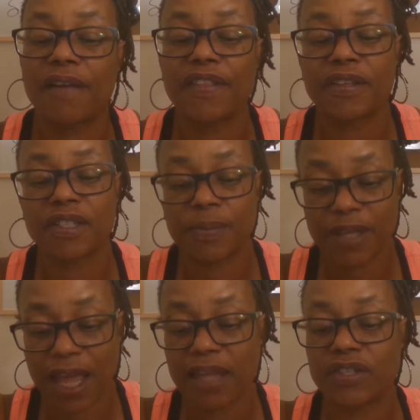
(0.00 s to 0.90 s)
the
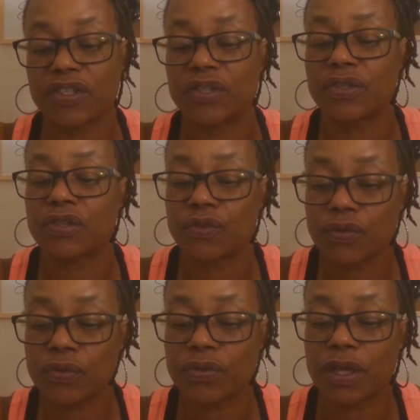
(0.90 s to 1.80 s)
subconscious to the
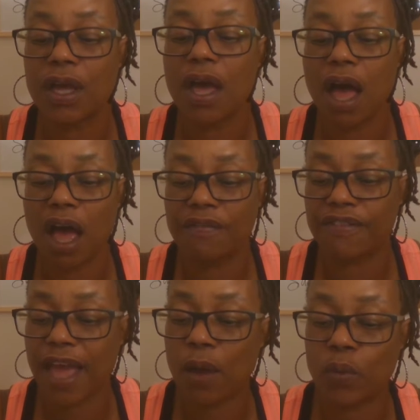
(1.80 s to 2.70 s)
truth of
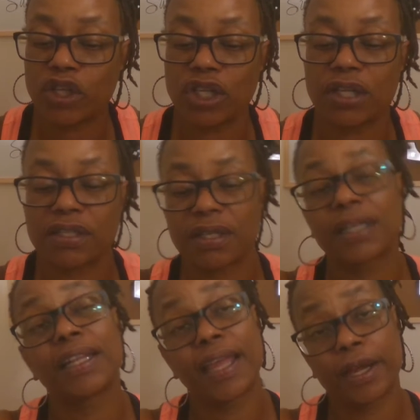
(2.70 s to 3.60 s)
that which is
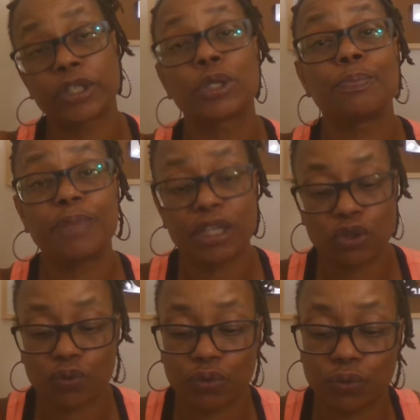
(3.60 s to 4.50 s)
declared to be
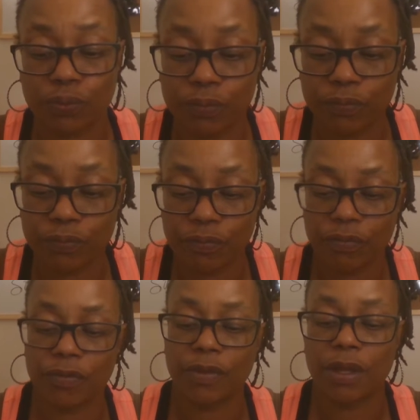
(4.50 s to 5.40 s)
true.
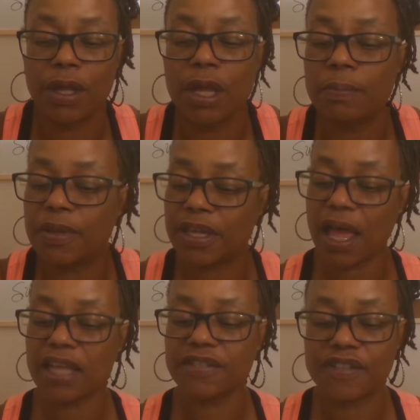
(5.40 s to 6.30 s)

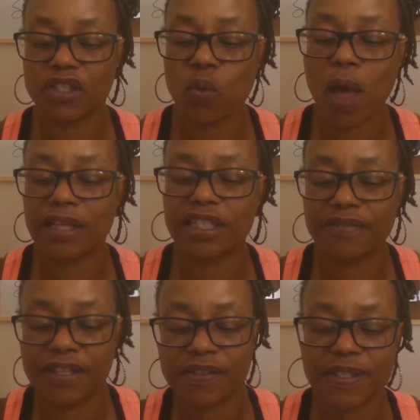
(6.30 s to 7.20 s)
Because of this quality of
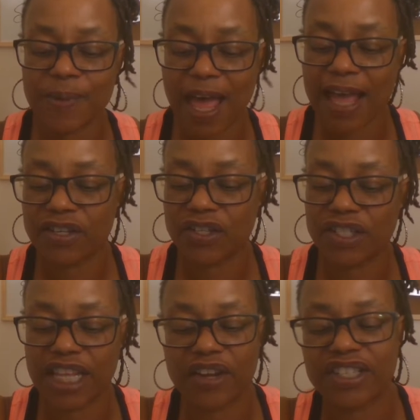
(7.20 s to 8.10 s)
the subconscious,
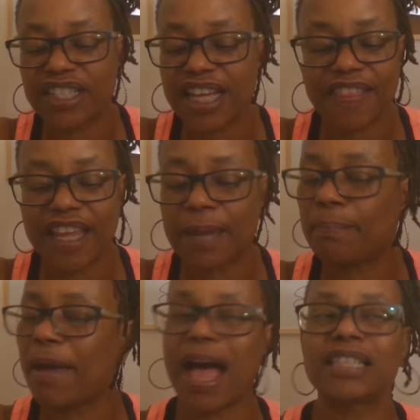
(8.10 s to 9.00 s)
there is nothing
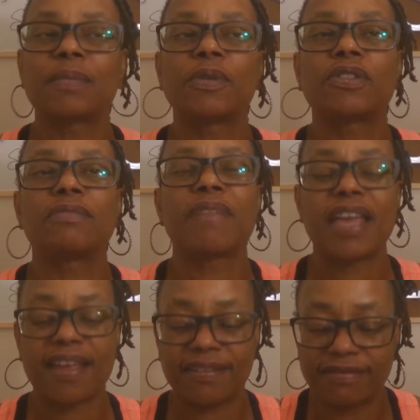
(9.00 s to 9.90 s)
impossible to
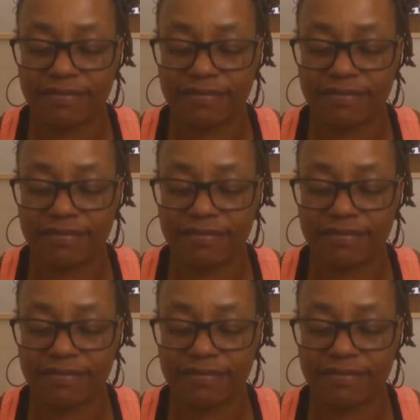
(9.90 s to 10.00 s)
man.